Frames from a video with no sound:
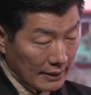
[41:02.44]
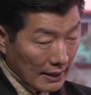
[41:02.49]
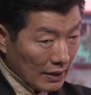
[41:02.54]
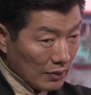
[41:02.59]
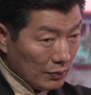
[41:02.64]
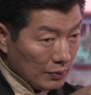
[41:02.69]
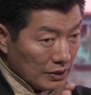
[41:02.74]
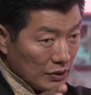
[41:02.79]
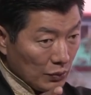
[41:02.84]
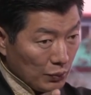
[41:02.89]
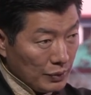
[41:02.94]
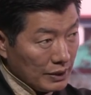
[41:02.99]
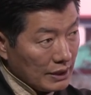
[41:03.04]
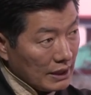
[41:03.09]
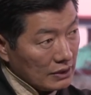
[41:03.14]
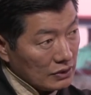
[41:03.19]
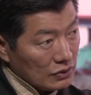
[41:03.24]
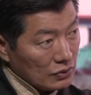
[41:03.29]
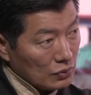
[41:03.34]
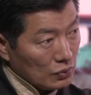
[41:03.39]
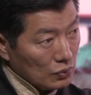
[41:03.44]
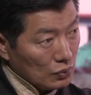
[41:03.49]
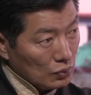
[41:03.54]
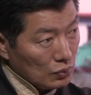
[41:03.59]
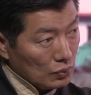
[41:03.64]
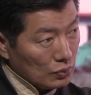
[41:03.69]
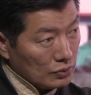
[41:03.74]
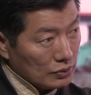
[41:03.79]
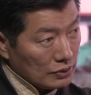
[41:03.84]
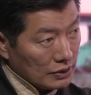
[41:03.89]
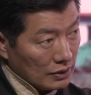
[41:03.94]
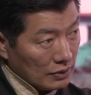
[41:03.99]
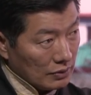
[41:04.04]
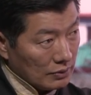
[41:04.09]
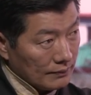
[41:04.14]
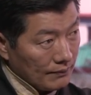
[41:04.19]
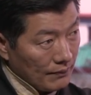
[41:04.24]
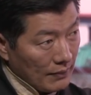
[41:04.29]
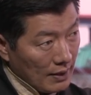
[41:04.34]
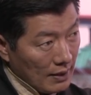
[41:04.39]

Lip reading: then with the weekend schools, you know,